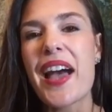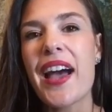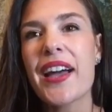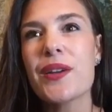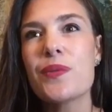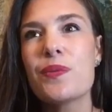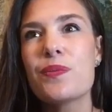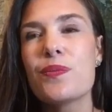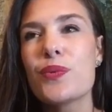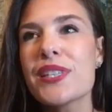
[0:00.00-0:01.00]
I
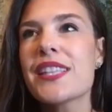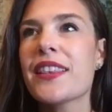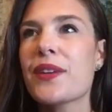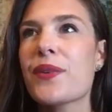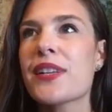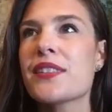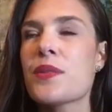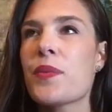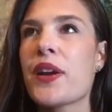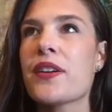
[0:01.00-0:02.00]
recently read
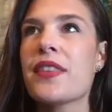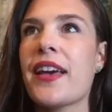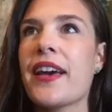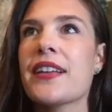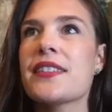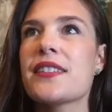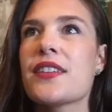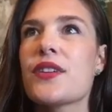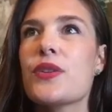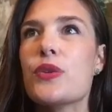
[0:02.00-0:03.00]
somewhere that
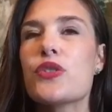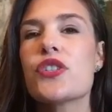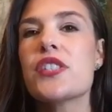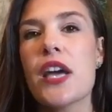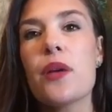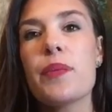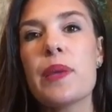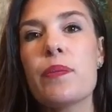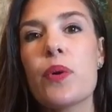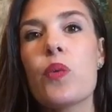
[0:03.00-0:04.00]
you should tell
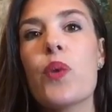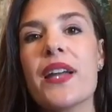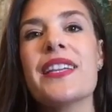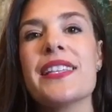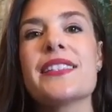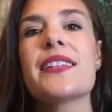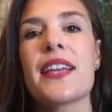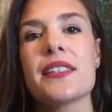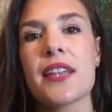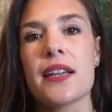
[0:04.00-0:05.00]
people what needs to
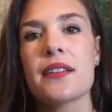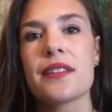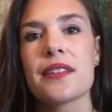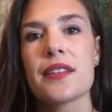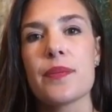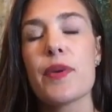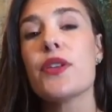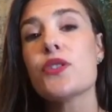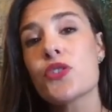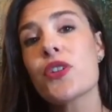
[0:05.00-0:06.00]
get done, but
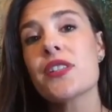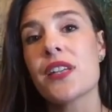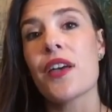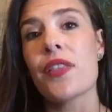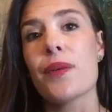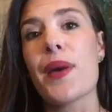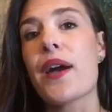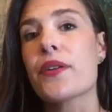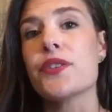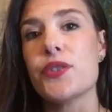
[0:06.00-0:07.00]
you shouldn't tell them
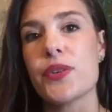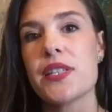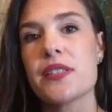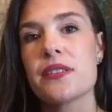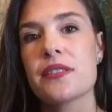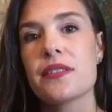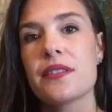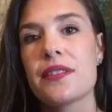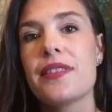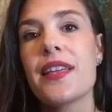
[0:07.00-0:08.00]
how to do it.
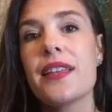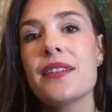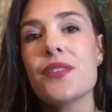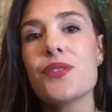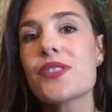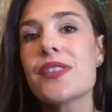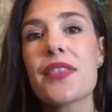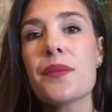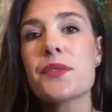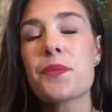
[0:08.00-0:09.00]
Then you just
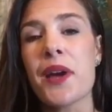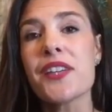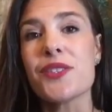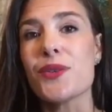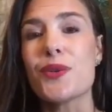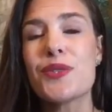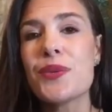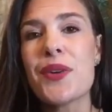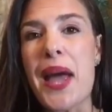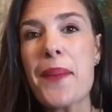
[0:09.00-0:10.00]
let them surprise you. You see
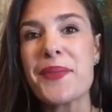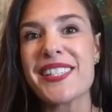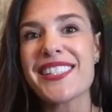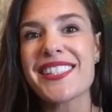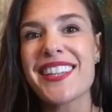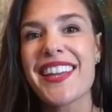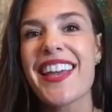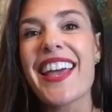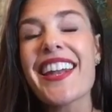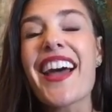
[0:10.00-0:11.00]
what happens.
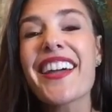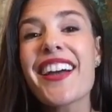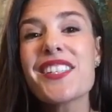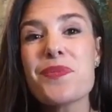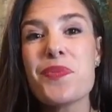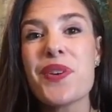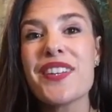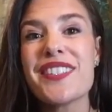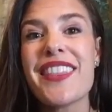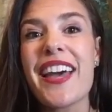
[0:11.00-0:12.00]
And I got to
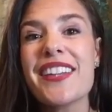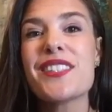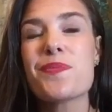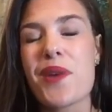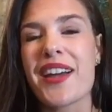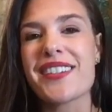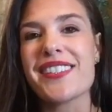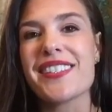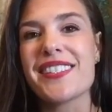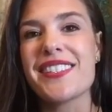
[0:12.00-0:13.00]
put that into
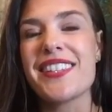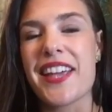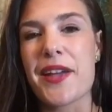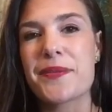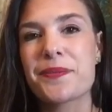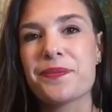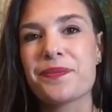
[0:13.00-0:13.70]
practice today.